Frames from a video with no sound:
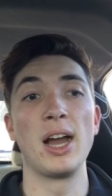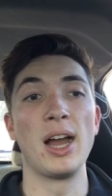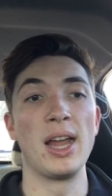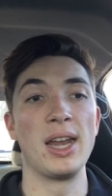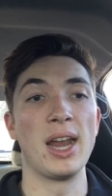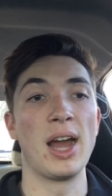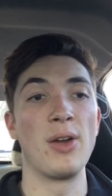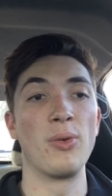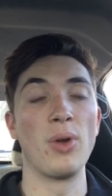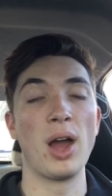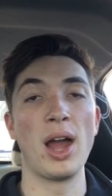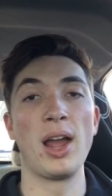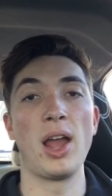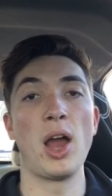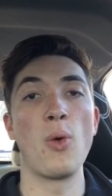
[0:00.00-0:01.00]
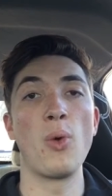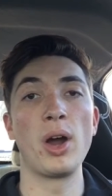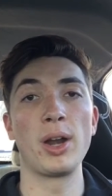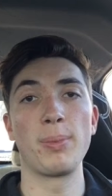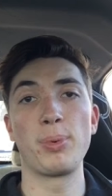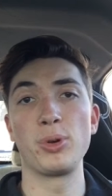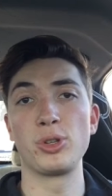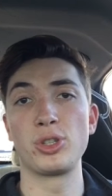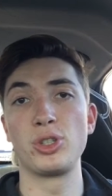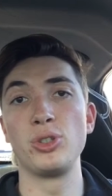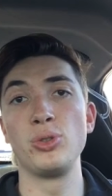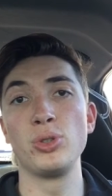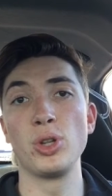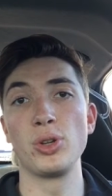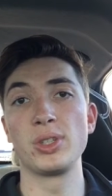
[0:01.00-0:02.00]
and I, I, I want to
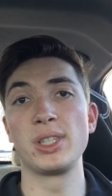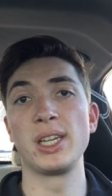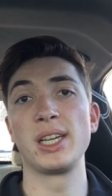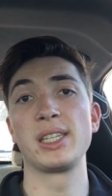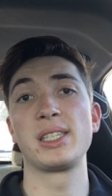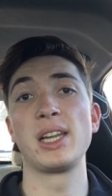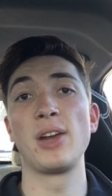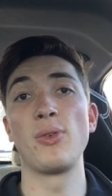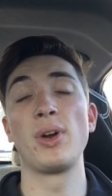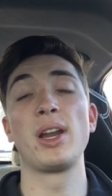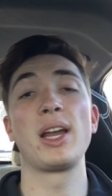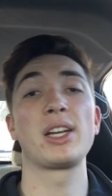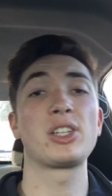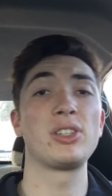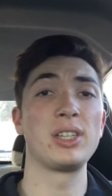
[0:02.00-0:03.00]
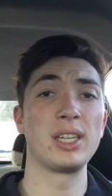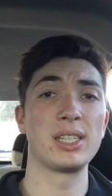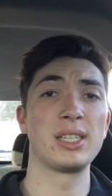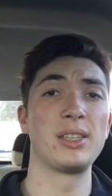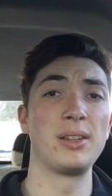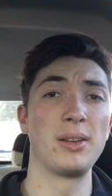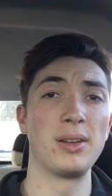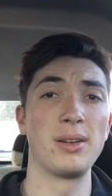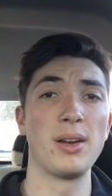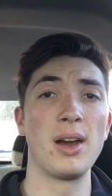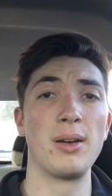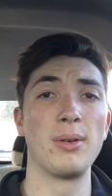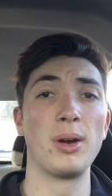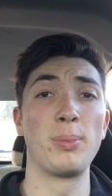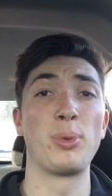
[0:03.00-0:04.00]
pursue those things and I want to actually get to the
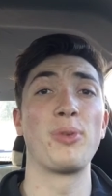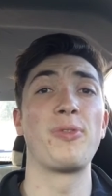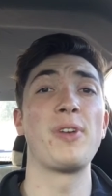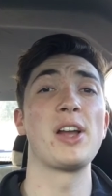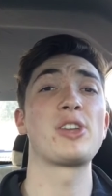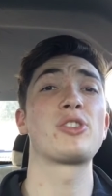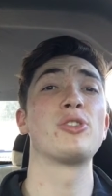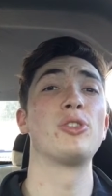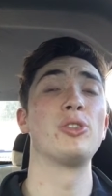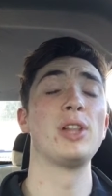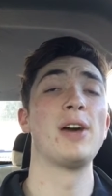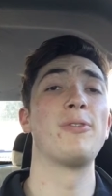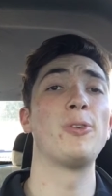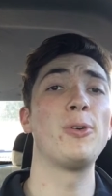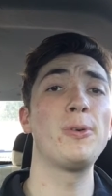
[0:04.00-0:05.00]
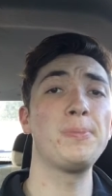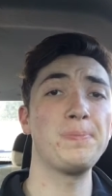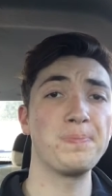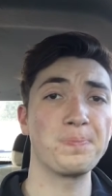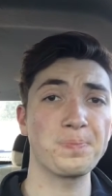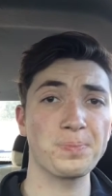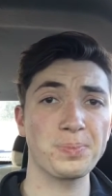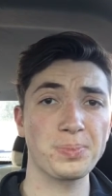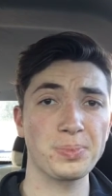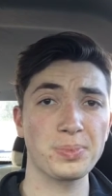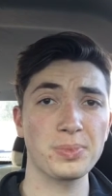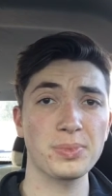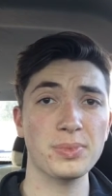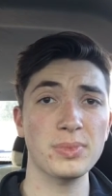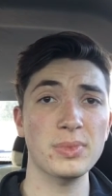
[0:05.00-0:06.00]
a, a professional level
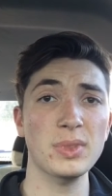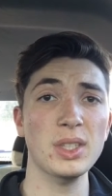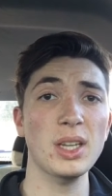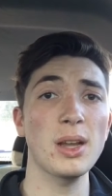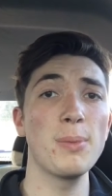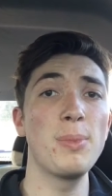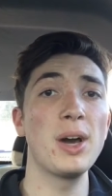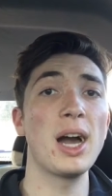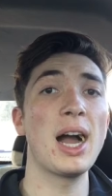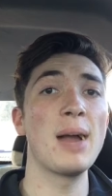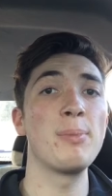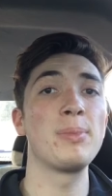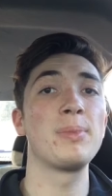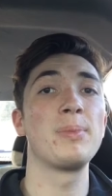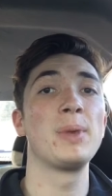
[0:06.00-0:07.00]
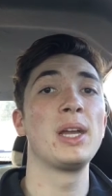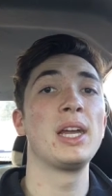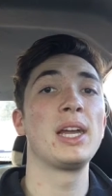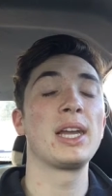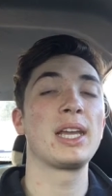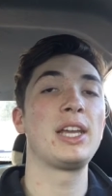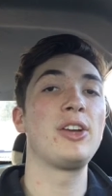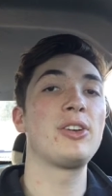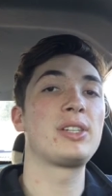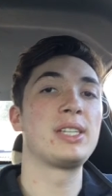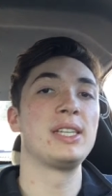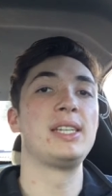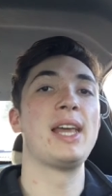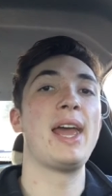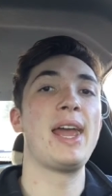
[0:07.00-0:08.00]
but I'm here
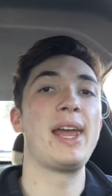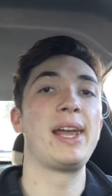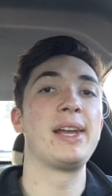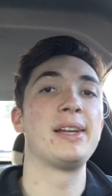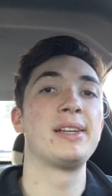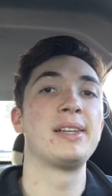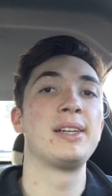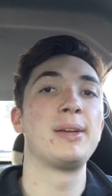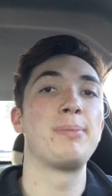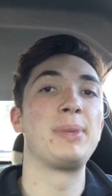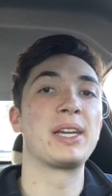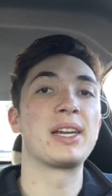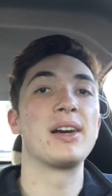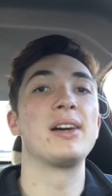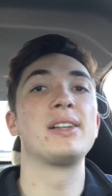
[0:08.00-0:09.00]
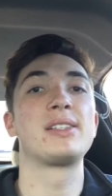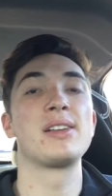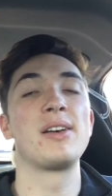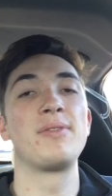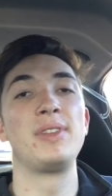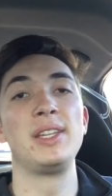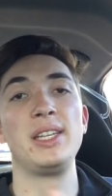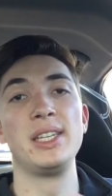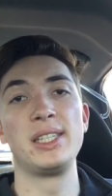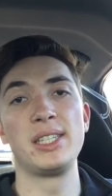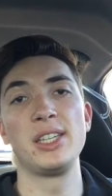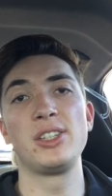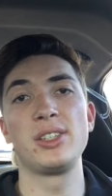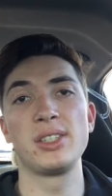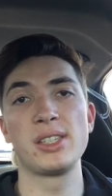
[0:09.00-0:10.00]
today because of the
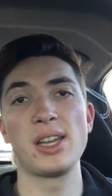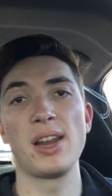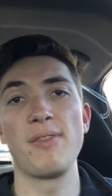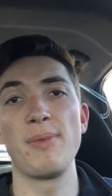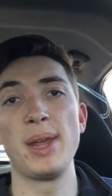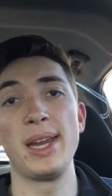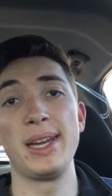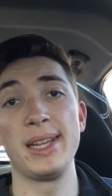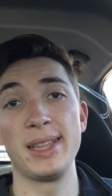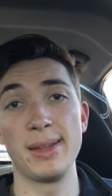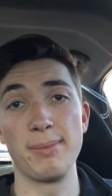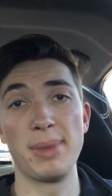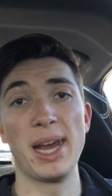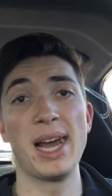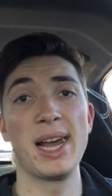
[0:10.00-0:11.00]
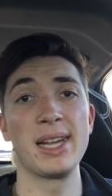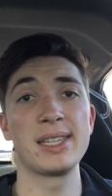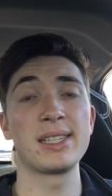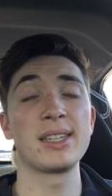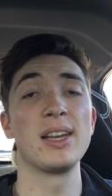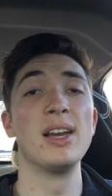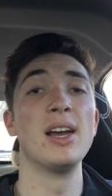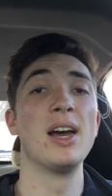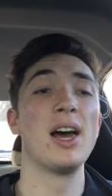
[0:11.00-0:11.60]
decisions that I've made in the past.